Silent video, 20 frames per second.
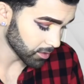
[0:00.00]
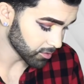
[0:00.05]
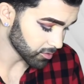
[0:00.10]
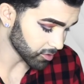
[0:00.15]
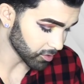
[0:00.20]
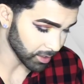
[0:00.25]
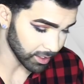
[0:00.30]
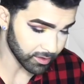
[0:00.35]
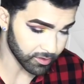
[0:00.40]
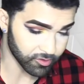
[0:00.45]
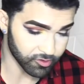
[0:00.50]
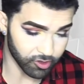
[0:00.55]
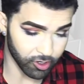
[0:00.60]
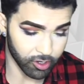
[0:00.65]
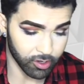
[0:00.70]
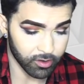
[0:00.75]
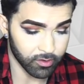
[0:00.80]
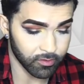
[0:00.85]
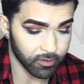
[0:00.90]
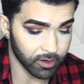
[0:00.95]
So let's
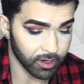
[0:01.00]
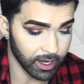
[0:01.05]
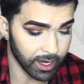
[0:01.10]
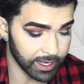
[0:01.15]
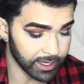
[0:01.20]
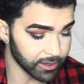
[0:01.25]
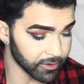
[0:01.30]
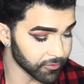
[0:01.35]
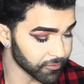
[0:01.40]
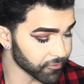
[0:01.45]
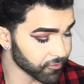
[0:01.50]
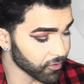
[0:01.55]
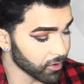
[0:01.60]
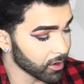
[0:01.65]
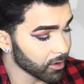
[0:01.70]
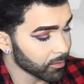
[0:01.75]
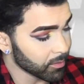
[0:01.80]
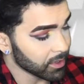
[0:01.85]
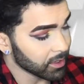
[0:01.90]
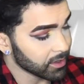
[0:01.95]
start kind of
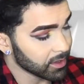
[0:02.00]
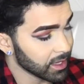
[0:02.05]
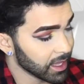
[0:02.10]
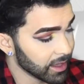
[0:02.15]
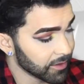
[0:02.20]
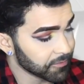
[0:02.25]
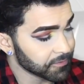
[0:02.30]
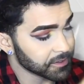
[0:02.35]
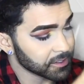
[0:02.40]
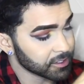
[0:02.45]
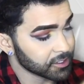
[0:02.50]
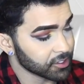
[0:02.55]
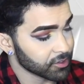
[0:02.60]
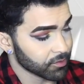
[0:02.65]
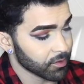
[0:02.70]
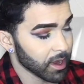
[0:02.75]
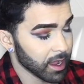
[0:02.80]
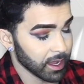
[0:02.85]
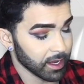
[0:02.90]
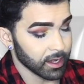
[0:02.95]
from left to
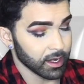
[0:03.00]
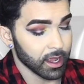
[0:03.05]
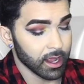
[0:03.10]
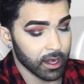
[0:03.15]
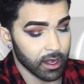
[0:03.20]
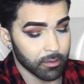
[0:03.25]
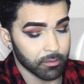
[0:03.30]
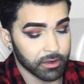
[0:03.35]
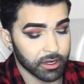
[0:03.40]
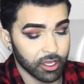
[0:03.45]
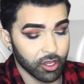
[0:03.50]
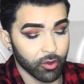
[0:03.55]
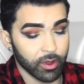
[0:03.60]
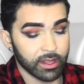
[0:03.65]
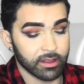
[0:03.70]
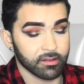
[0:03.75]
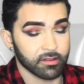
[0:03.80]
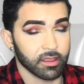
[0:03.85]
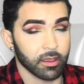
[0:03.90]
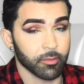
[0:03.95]
right. And I'm gonna go
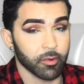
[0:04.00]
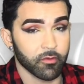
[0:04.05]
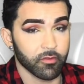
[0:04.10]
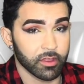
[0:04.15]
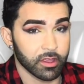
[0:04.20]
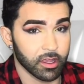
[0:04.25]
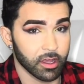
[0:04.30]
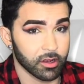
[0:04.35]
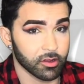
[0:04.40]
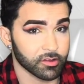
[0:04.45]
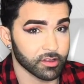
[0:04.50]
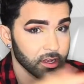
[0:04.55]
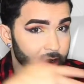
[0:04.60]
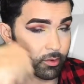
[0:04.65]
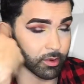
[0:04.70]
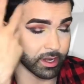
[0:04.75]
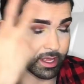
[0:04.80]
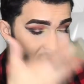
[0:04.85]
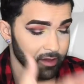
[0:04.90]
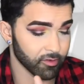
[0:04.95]
ahead and skip over the colors that I
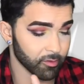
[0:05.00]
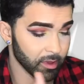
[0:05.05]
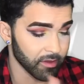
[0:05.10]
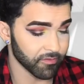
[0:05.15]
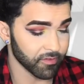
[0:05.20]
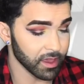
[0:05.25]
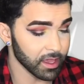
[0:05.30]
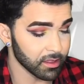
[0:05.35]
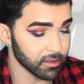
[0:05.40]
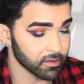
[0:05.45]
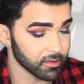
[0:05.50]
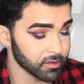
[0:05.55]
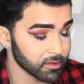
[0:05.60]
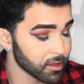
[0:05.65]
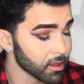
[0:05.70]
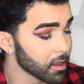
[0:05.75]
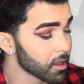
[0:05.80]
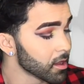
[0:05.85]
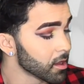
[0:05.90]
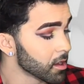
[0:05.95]
already have on my
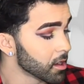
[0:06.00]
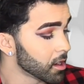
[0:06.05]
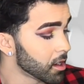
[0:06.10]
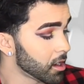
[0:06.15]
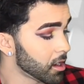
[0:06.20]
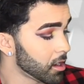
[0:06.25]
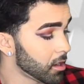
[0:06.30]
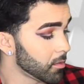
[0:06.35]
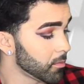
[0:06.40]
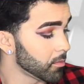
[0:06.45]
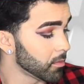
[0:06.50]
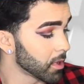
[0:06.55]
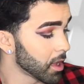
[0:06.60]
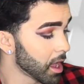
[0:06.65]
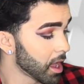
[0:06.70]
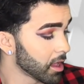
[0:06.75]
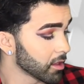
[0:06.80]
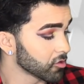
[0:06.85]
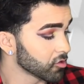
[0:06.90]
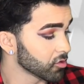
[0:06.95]
face,
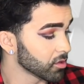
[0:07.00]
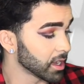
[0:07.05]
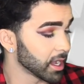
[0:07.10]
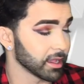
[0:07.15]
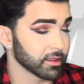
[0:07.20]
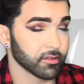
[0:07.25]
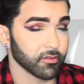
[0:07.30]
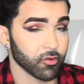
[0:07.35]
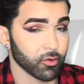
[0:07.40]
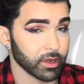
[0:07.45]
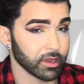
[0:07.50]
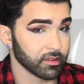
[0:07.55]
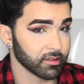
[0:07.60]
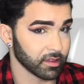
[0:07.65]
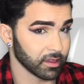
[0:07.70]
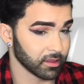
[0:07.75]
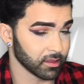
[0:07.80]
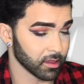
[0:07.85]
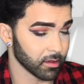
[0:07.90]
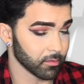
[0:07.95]
as you guys have already
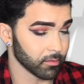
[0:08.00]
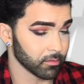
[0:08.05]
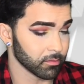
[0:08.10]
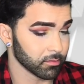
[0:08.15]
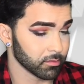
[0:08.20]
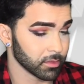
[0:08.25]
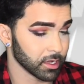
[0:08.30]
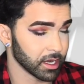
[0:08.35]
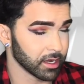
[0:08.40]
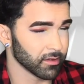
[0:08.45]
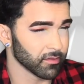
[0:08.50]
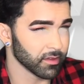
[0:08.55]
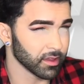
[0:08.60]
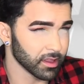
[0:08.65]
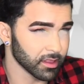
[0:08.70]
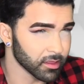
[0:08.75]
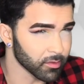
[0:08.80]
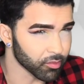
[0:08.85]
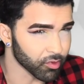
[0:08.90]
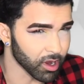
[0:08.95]
seen them, kind of
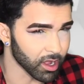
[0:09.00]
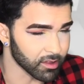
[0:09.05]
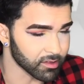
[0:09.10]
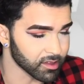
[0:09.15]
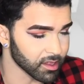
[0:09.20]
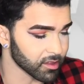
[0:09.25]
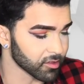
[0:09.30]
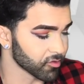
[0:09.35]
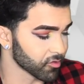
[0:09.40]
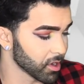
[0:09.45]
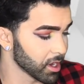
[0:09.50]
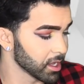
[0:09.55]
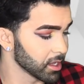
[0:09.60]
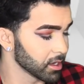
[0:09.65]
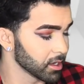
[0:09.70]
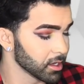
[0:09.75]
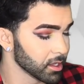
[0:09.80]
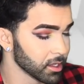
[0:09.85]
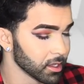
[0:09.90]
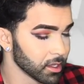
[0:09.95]
in the process, right?